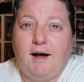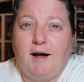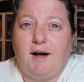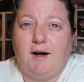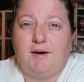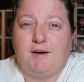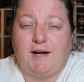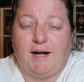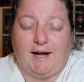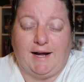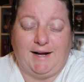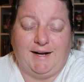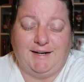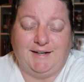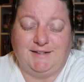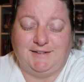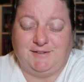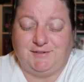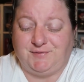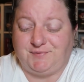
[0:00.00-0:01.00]
Okay,
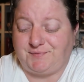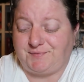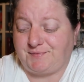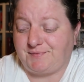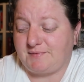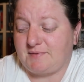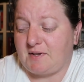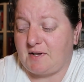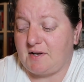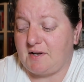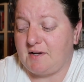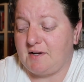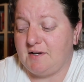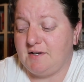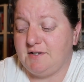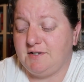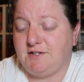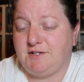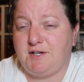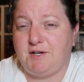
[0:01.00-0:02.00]

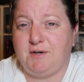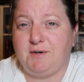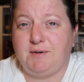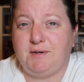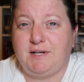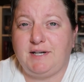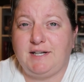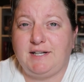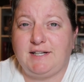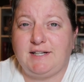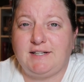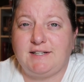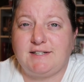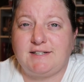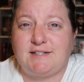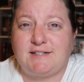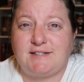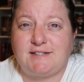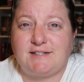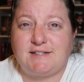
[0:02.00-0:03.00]
so it
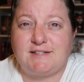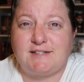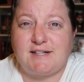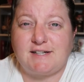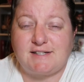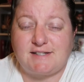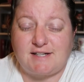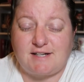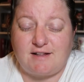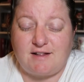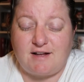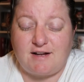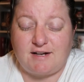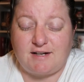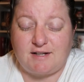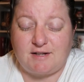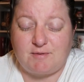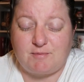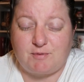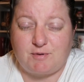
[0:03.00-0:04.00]
is 6
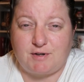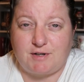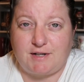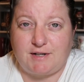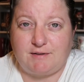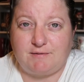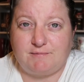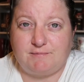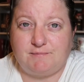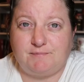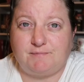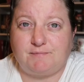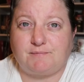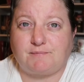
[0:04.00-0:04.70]
o'clock in the morning,